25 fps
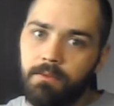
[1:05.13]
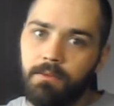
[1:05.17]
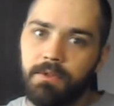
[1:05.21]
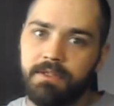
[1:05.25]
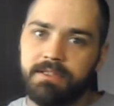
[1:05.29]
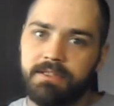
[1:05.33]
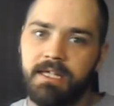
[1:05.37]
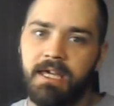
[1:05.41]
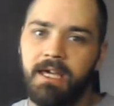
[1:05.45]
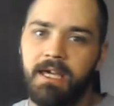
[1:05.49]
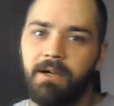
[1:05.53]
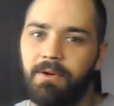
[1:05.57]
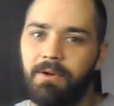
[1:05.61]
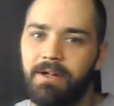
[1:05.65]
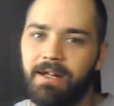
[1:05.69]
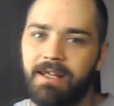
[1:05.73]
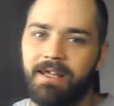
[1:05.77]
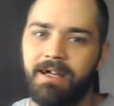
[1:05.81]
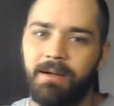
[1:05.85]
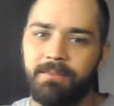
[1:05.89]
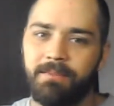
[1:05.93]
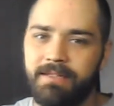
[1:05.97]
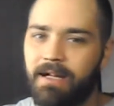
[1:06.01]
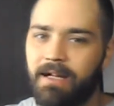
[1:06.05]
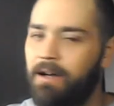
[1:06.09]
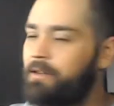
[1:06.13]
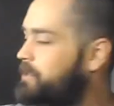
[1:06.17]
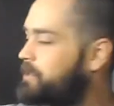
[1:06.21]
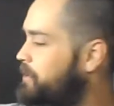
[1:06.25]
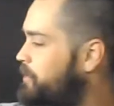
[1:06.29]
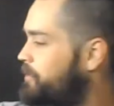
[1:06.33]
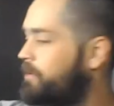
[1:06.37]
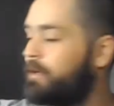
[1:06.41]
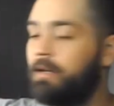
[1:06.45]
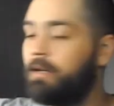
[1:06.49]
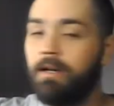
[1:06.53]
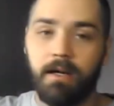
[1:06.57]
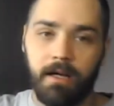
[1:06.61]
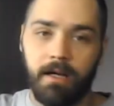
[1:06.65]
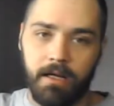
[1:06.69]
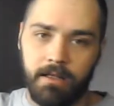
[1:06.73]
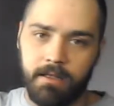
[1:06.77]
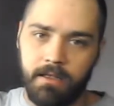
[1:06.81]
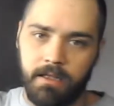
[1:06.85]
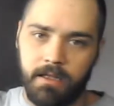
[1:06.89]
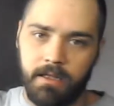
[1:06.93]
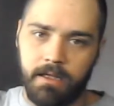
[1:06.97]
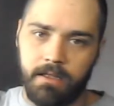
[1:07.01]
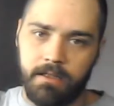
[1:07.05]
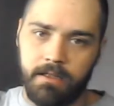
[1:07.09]
We'll see what it comes out to
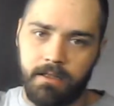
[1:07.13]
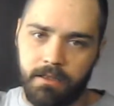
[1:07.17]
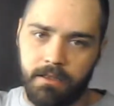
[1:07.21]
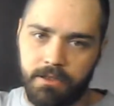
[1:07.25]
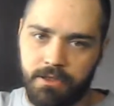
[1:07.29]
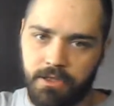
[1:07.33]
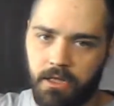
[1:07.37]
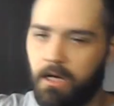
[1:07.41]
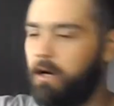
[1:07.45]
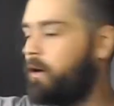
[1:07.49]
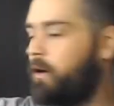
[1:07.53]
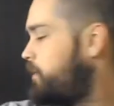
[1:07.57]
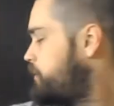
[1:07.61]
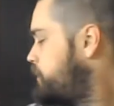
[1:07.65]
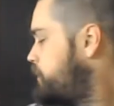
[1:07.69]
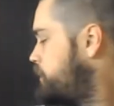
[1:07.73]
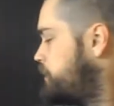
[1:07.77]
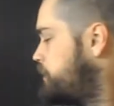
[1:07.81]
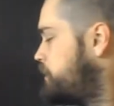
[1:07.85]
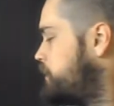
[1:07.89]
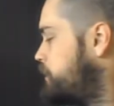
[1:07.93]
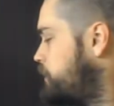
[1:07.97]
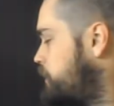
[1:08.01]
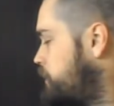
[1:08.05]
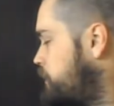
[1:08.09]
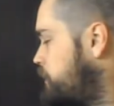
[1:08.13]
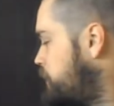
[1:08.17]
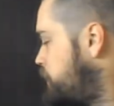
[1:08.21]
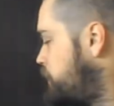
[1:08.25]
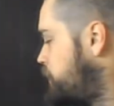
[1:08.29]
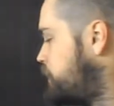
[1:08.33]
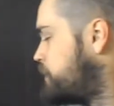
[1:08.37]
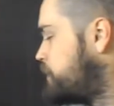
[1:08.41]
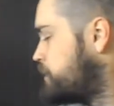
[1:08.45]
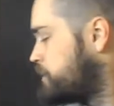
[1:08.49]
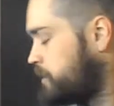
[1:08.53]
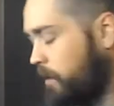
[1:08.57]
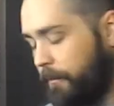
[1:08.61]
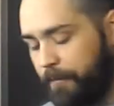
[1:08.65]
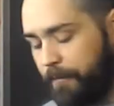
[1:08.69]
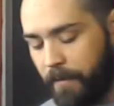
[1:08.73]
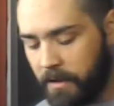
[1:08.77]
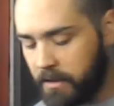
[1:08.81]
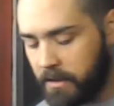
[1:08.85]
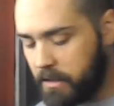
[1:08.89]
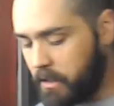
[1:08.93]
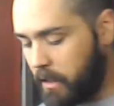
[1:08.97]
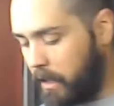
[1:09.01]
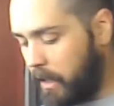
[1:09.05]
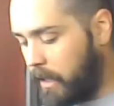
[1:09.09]
in the end of the show. So
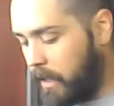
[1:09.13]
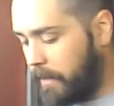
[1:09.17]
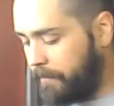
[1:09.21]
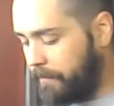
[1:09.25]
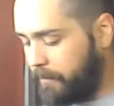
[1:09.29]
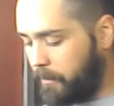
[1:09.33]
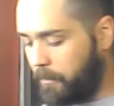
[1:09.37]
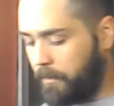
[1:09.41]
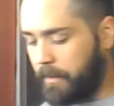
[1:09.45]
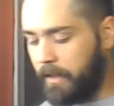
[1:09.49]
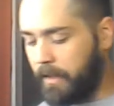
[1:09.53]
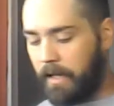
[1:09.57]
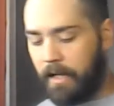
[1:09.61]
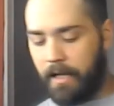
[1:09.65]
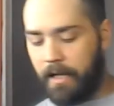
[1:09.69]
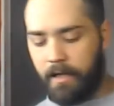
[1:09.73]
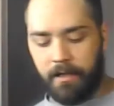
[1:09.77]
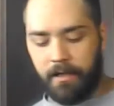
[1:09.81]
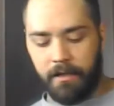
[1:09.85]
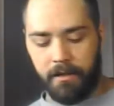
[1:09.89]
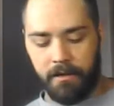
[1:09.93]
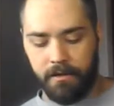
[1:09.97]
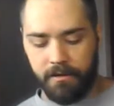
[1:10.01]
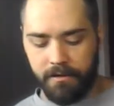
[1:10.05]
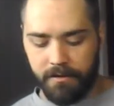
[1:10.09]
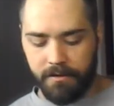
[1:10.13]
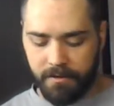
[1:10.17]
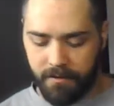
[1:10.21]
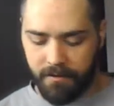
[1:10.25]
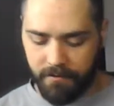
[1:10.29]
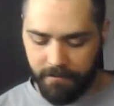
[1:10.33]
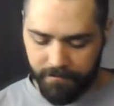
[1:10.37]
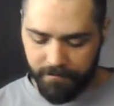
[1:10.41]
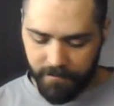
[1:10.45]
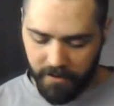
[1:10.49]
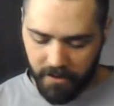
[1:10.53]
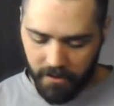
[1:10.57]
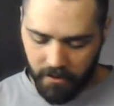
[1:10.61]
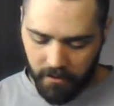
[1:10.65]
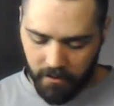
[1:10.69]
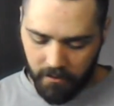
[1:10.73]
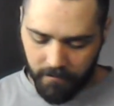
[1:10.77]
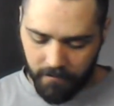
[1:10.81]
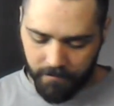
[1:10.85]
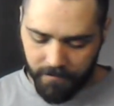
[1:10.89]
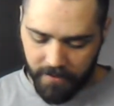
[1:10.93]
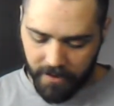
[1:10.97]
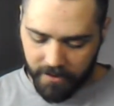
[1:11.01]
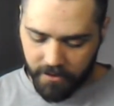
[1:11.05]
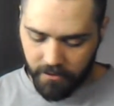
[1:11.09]
first off, what we got here is,
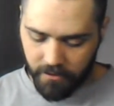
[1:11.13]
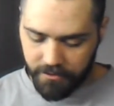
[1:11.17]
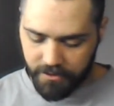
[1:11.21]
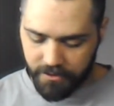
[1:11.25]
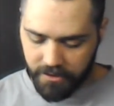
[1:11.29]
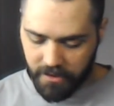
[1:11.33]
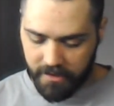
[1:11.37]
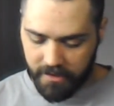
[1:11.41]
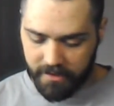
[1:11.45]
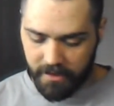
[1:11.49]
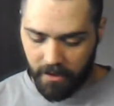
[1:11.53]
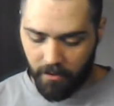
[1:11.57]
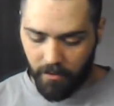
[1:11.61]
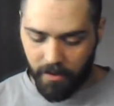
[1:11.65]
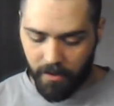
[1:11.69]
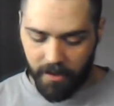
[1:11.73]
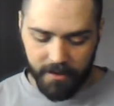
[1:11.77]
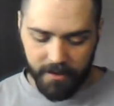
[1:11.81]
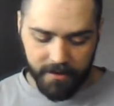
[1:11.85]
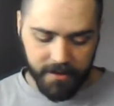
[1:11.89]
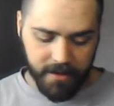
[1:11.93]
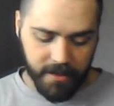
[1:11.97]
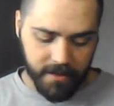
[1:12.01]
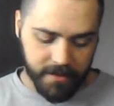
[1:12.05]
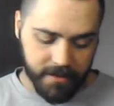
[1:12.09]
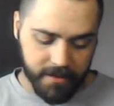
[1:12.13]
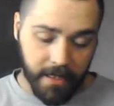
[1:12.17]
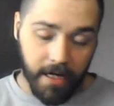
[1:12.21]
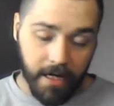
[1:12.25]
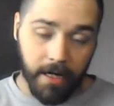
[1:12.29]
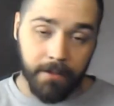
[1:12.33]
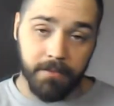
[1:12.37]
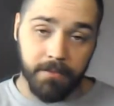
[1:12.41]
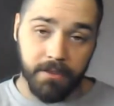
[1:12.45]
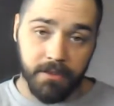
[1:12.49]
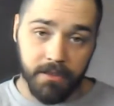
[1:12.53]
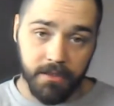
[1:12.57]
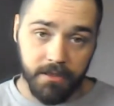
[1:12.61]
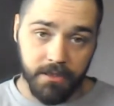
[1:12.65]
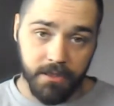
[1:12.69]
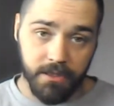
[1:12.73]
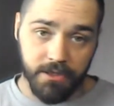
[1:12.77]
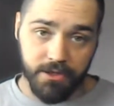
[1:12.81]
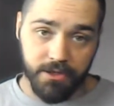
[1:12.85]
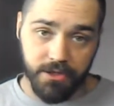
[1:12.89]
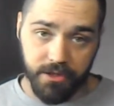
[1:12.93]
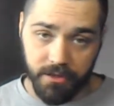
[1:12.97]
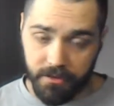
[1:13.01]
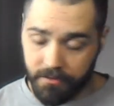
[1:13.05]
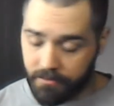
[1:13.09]
I told you guys I wanted that Diamond
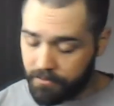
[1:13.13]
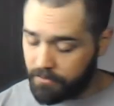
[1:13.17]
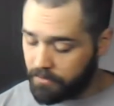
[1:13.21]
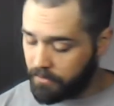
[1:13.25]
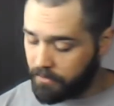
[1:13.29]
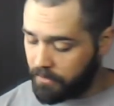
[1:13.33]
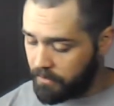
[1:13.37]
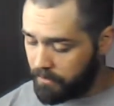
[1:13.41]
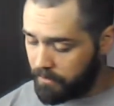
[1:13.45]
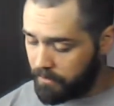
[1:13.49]
Edition